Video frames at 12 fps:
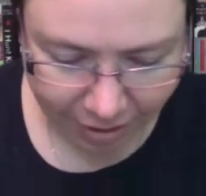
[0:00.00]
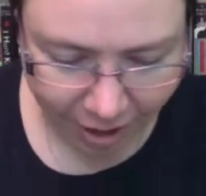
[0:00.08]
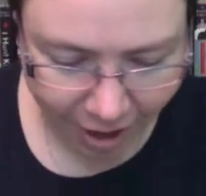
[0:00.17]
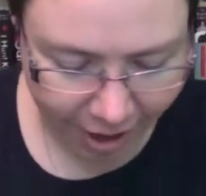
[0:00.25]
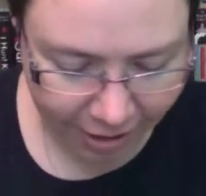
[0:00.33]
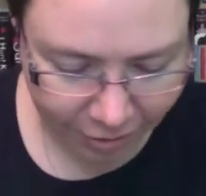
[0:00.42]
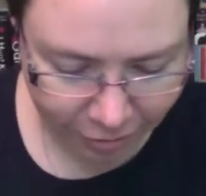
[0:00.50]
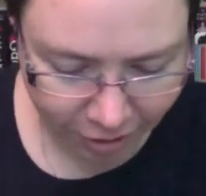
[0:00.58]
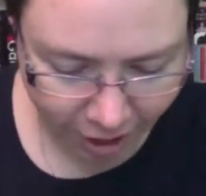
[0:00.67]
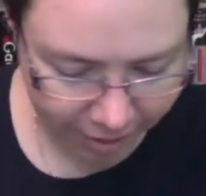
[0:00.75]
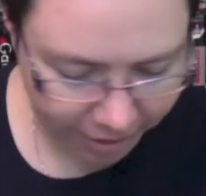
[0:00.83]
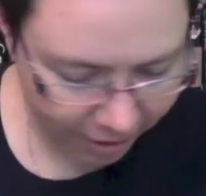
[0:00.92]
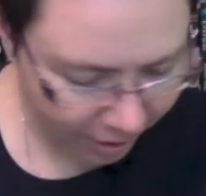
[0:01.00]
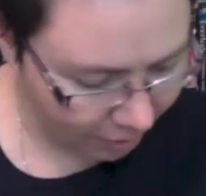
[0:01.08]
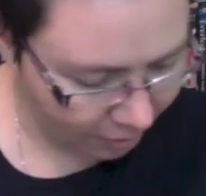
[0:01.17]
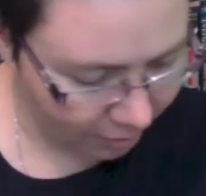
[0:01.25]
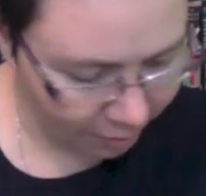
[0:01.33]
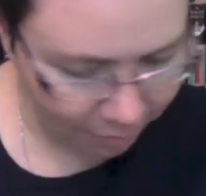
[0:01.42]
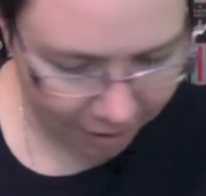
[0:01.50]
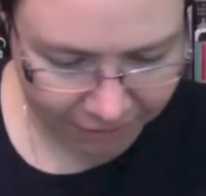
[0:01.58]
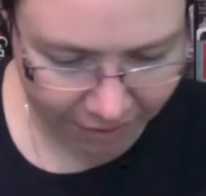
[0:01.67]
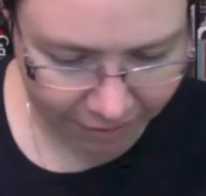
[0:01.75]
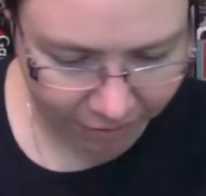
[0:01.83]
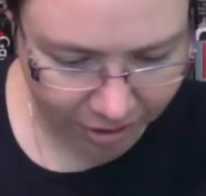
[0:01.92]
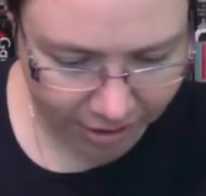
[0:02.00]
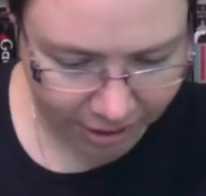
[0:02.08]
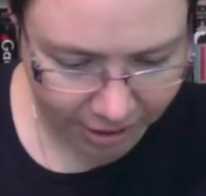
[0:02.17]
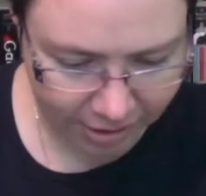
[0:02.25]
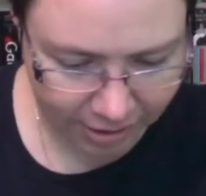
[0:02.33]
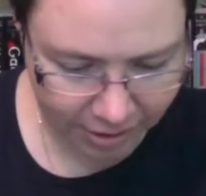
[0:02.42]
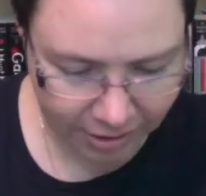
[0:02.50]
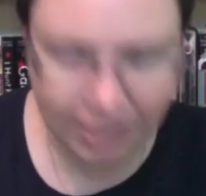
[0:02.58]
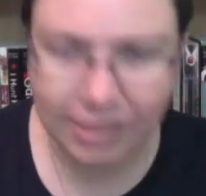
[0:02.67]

yeah, I don't, I think my favorite thing is,